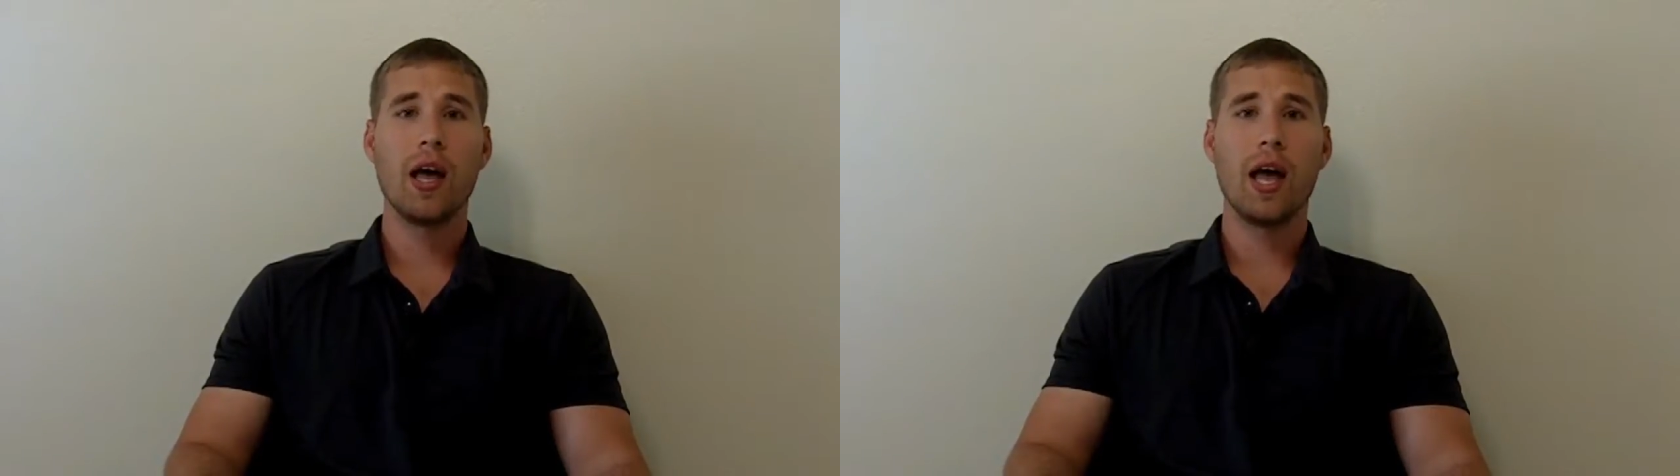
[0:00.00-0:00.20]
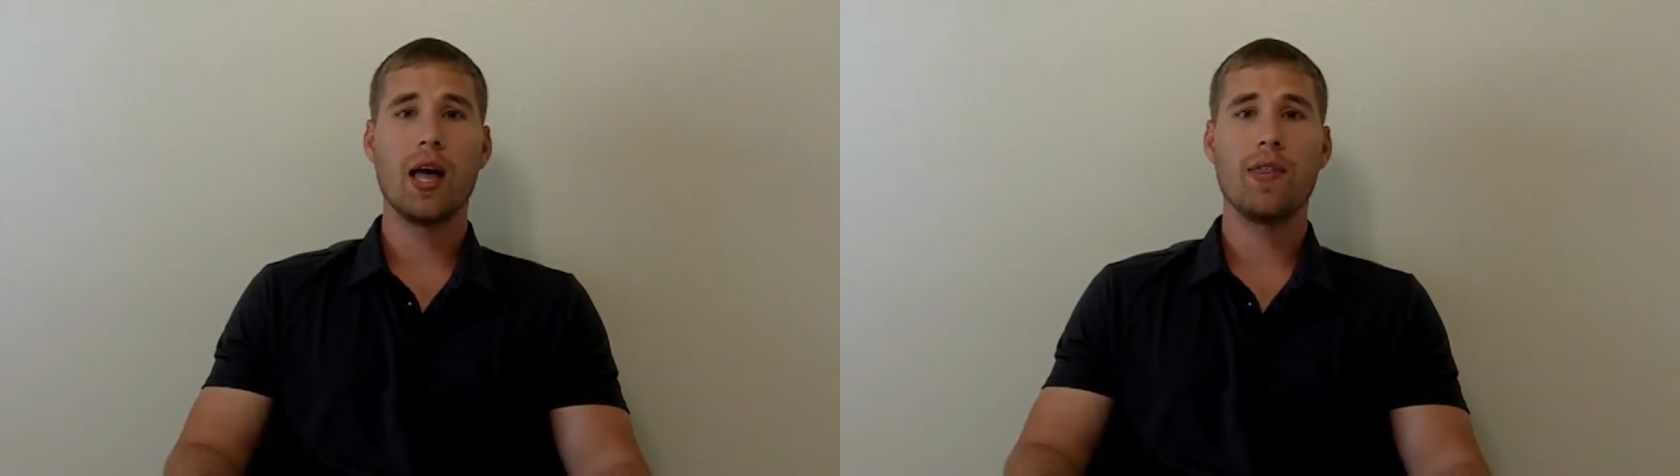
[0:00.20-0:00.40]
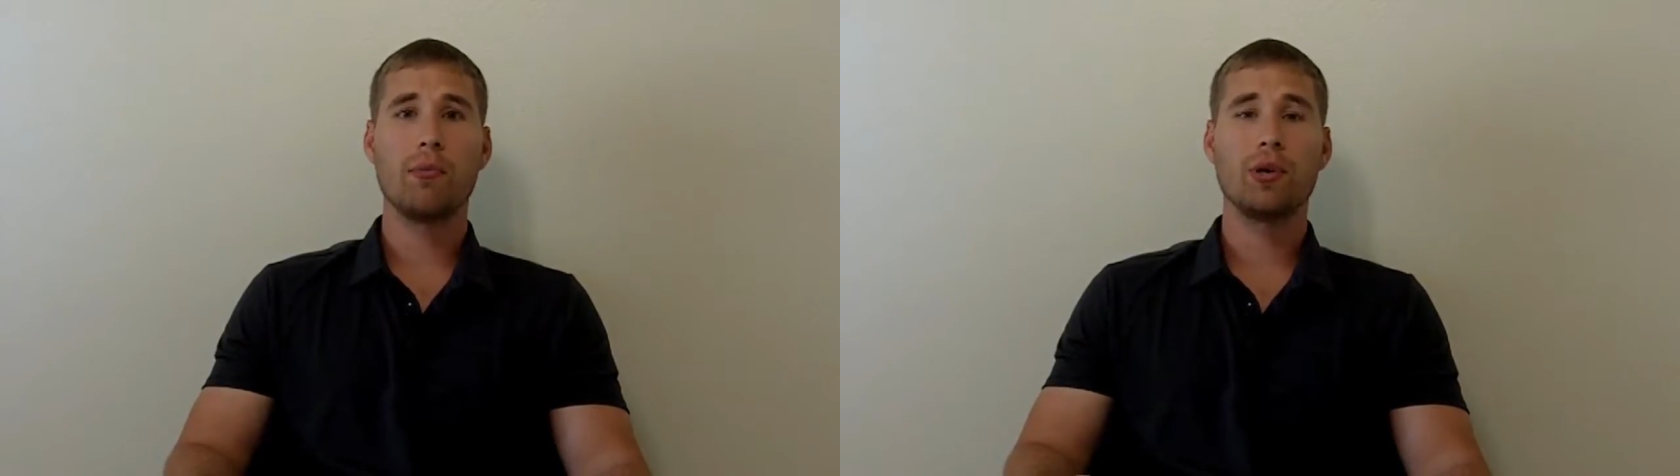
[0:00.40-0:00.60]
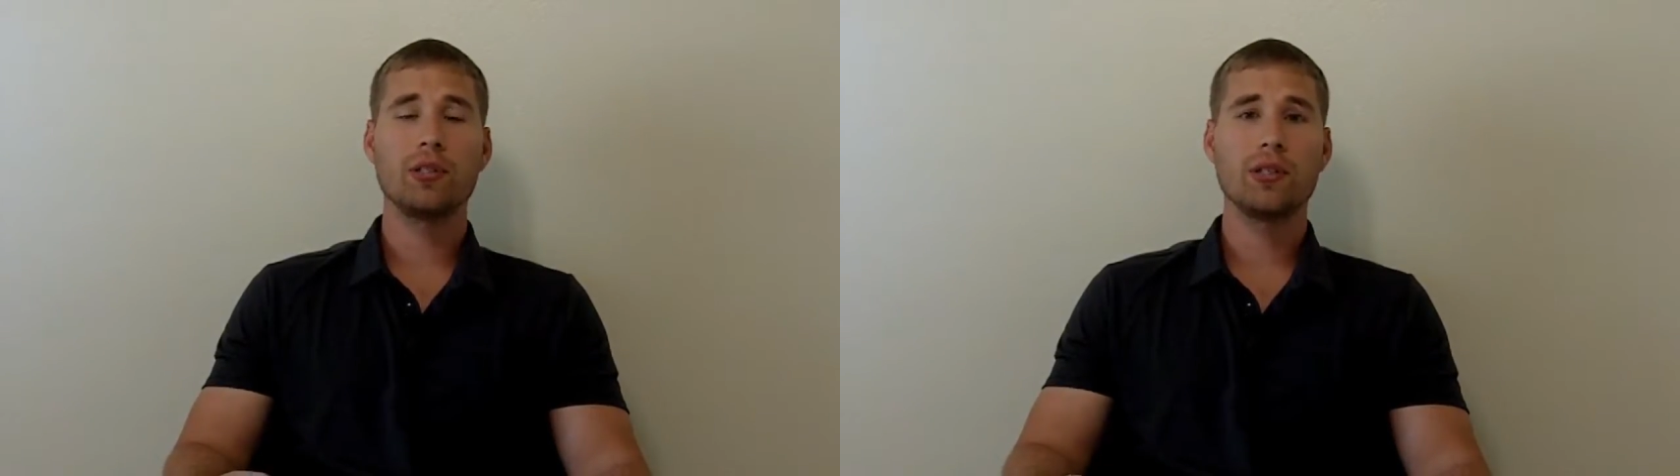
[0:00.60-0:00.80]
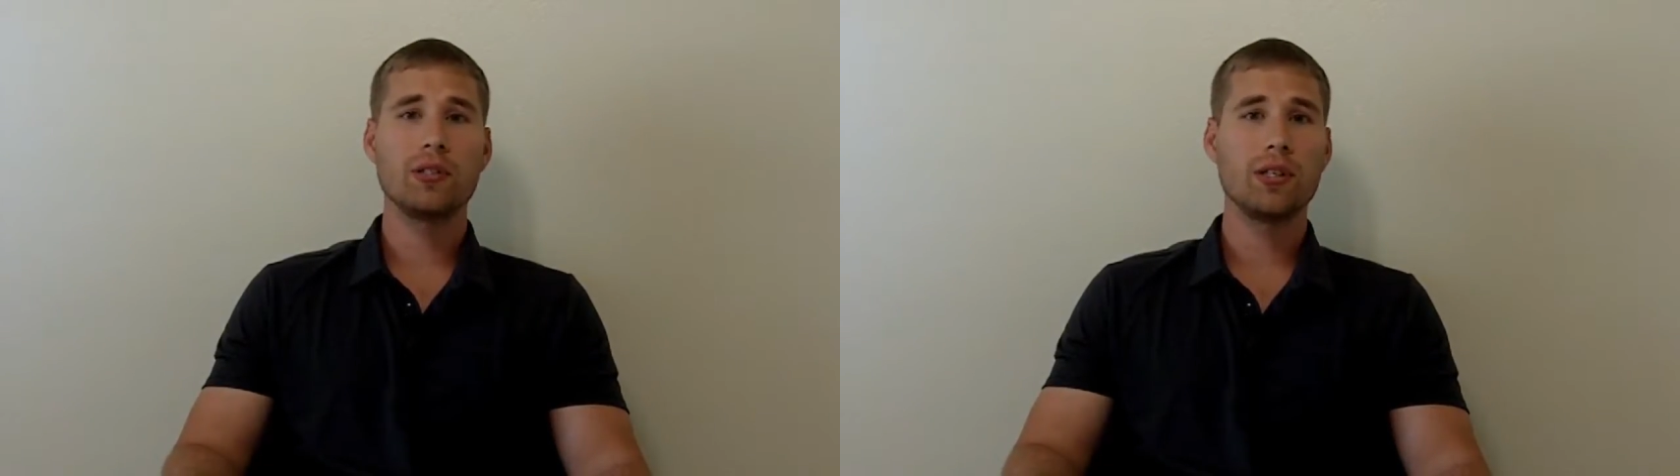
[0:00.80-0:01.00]
And that
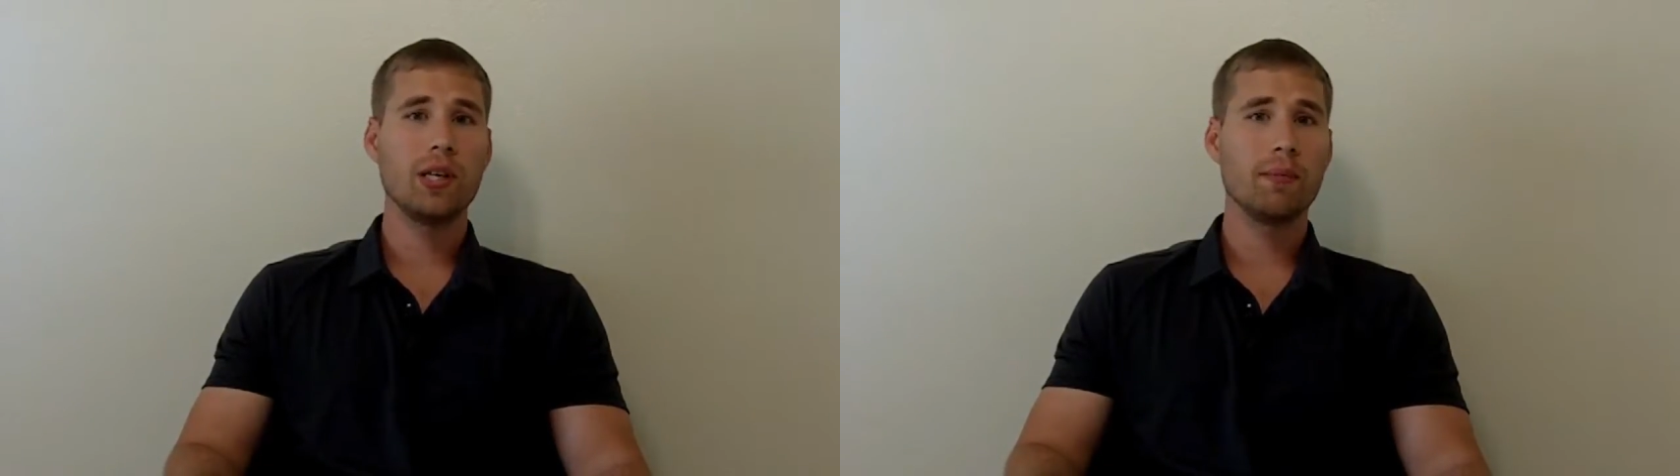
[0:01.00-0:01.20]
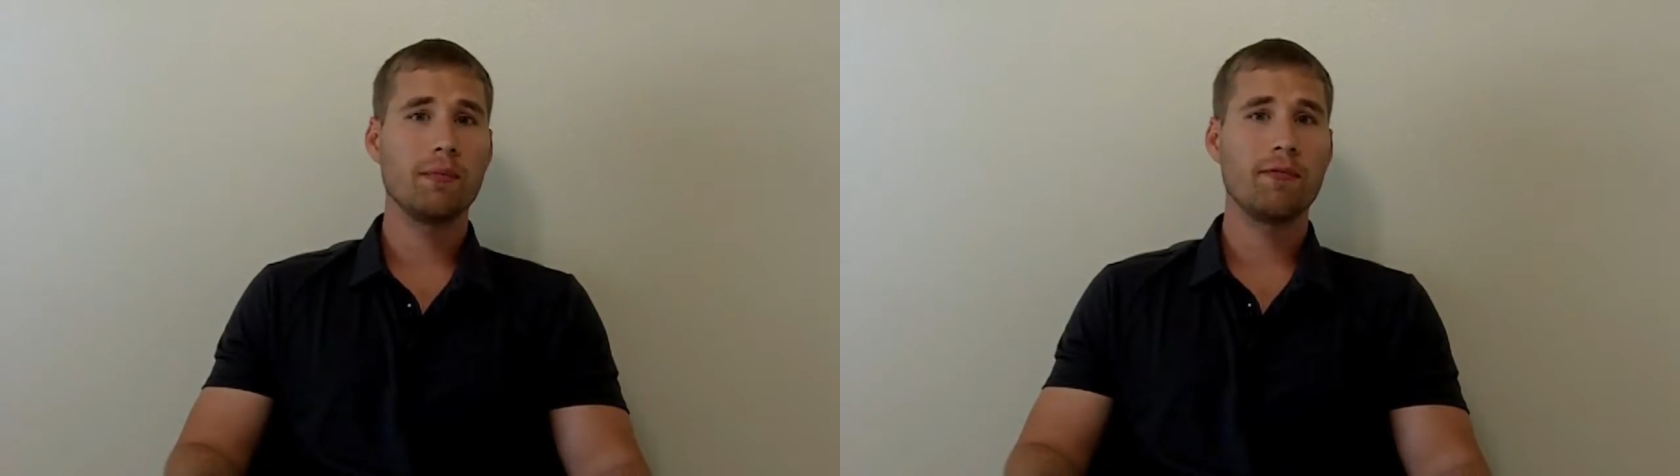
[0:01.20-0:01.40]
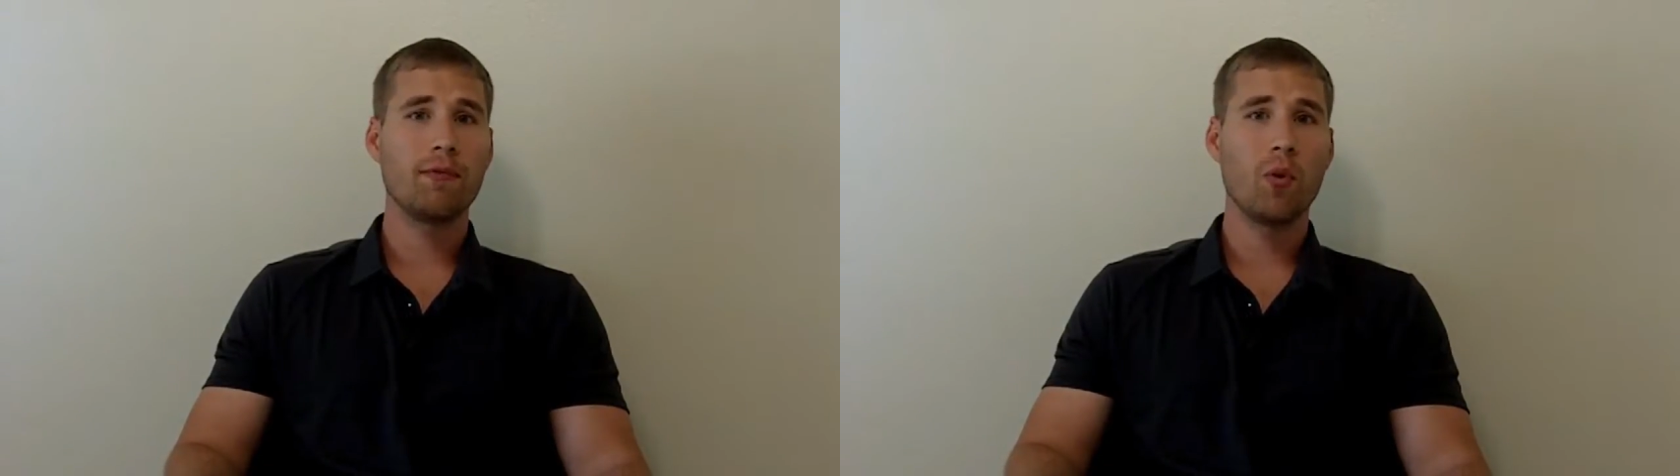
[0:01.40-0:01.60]
brings us to tip